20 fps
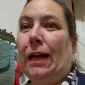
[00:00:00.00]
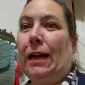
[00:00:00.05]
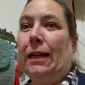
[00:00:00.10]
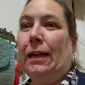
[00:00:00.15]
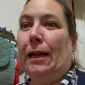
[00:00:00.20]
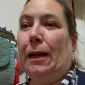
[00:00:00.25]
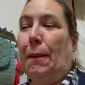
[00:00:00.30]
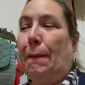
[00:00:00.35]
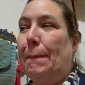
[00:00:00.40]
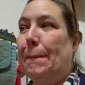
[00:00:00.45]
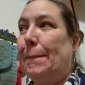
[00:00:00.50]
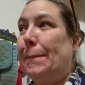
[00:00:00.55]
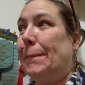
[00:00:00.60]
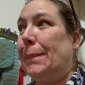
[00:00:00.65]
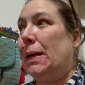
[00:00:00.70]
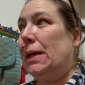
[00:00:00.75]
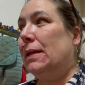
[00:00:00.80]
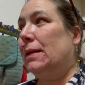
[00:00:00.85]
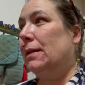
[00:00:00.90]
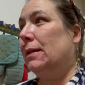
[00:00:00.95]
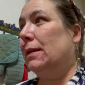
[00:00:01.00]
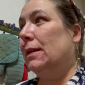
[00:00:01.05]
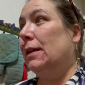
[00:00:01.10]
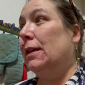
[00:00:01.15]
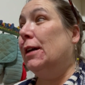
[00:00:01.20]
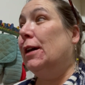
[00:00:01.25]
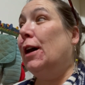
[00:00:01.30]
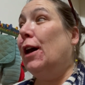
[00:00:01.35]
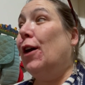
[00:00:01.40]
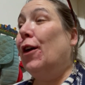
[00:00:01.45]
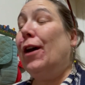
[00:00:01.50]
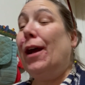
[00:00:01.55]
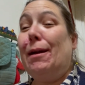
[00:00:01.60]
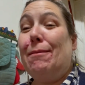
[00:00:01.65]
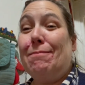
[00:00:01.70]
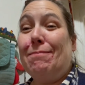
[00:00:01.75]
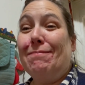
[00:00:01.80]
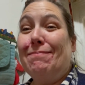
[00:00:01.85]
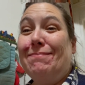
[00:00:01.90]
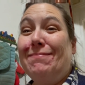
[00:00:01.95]
yeah. Okay,
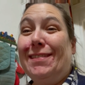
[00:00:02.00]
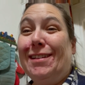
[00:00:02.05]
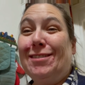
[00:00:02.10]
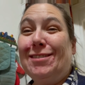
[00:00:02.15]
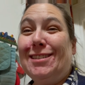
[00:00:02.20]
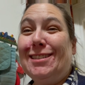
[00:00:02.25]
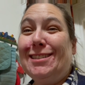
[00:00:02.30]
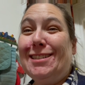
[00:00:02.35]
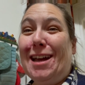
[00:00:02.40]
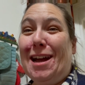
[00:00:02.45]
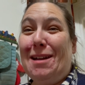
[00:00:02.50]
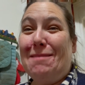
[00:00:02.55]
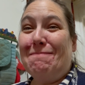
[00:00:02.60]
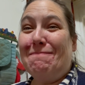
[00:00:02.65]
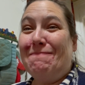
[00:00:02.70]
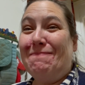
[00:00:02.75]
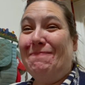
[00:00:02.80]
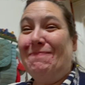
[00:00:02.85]
there's the time.